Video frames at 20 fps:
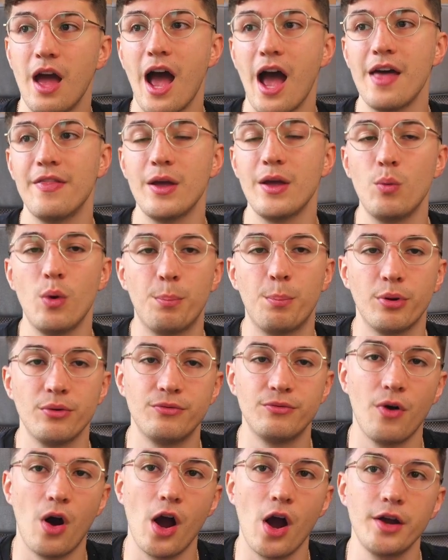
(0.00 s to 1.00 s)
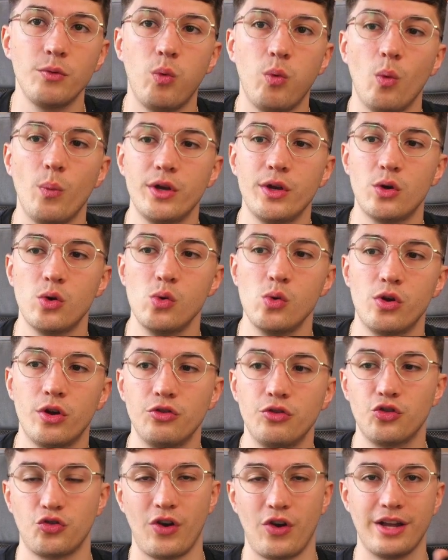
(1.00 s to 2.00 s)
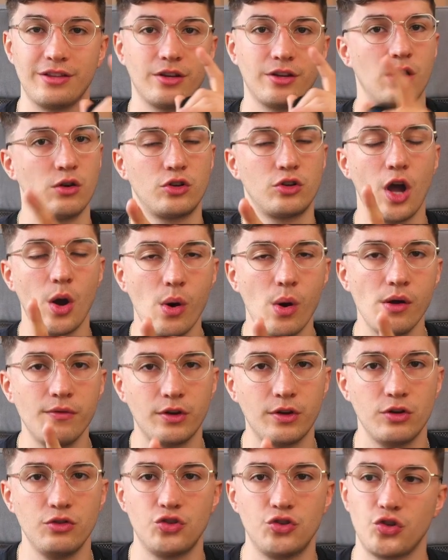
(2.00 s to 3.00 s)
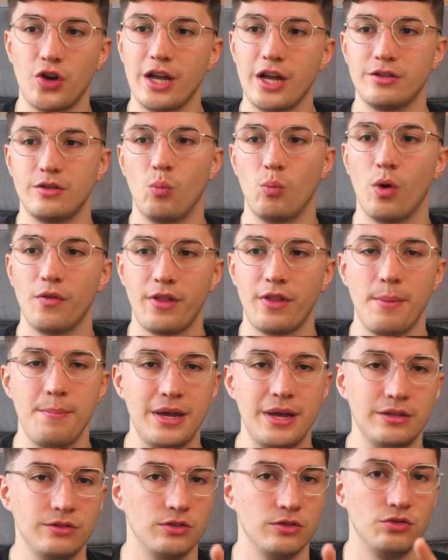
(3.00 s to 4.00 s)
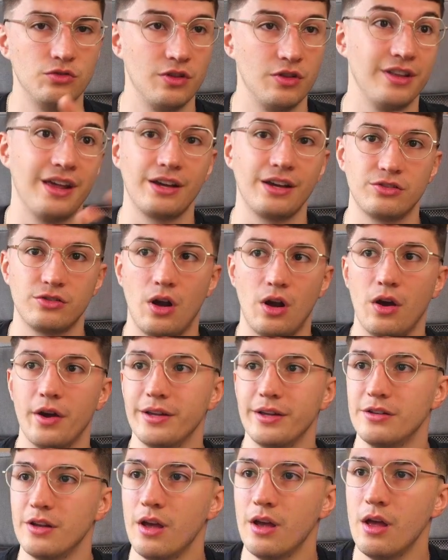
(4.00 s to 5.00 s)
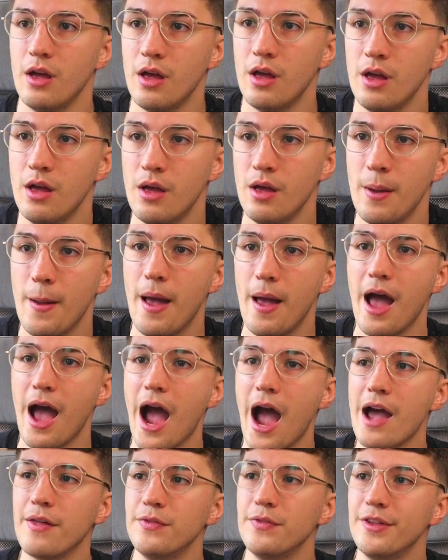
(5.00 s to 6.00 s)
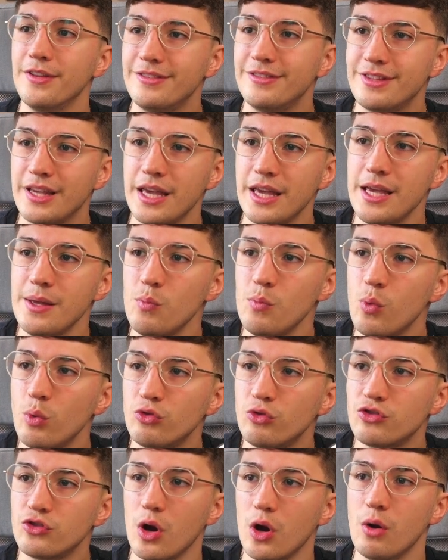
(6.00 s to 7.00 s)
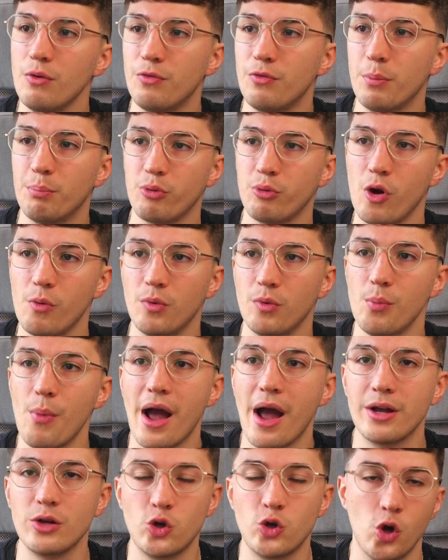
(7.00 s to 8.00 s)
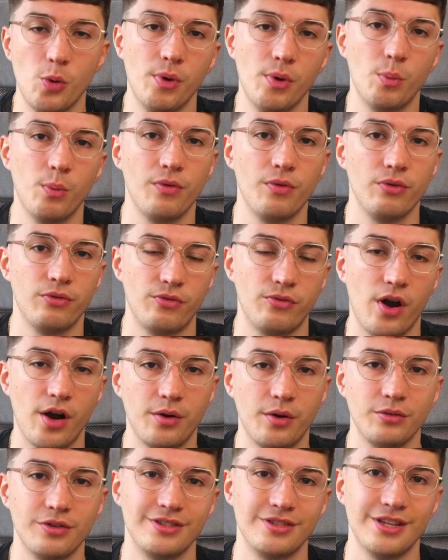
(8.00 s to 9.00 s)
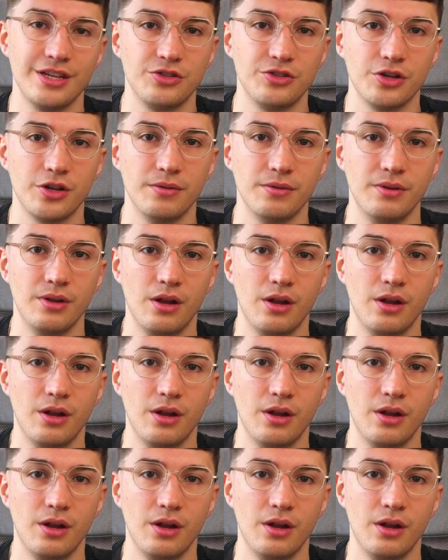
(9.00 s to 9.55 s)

And they will provide what we call constraints. And I'll go over constraints and what that means in the next slide. And the team will solve the problem and come up with the final decision.